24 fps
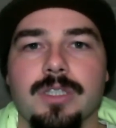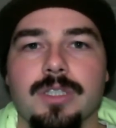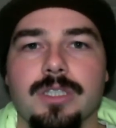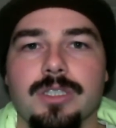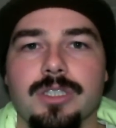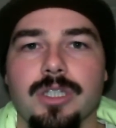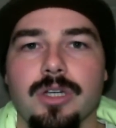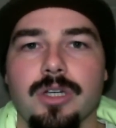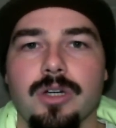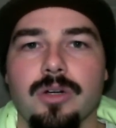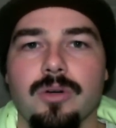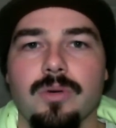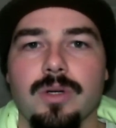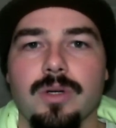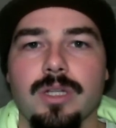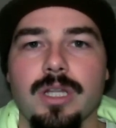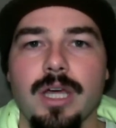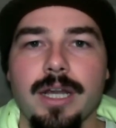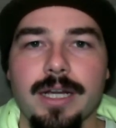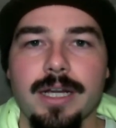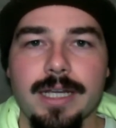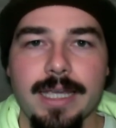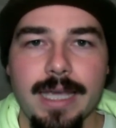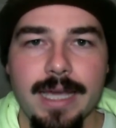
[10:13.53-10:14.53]
So a
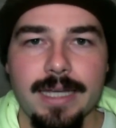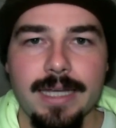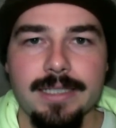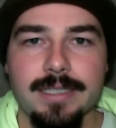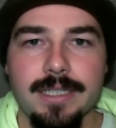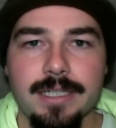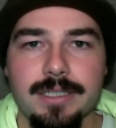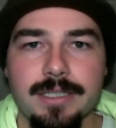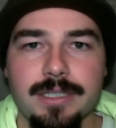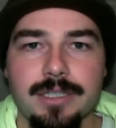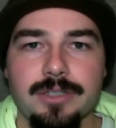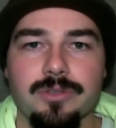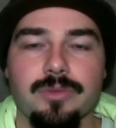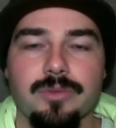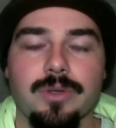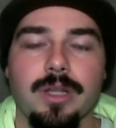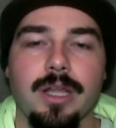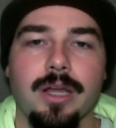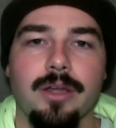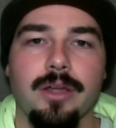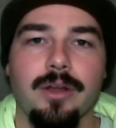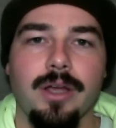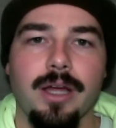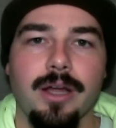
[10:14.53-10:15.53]
lot of gas engines
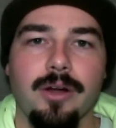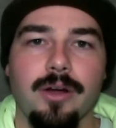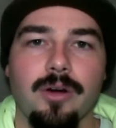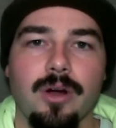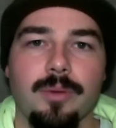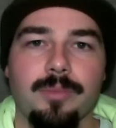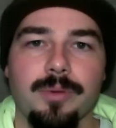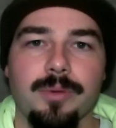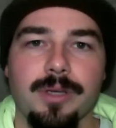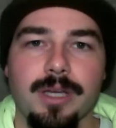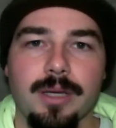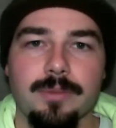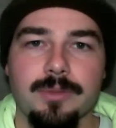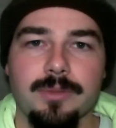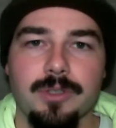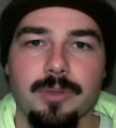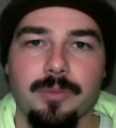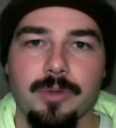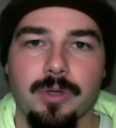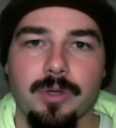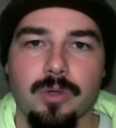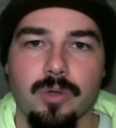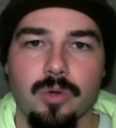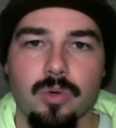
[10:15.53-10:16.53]
rely on higher RPMs to
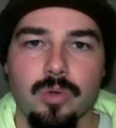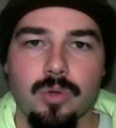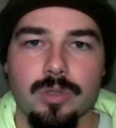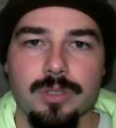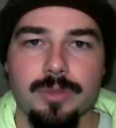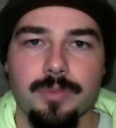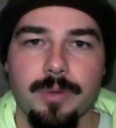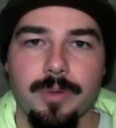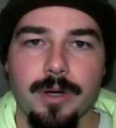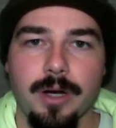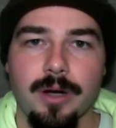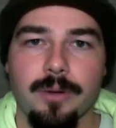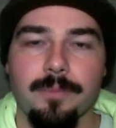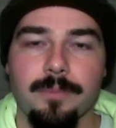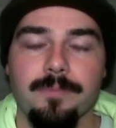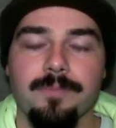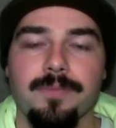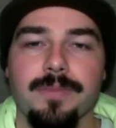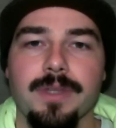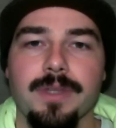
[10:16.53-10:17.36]
build horsepower.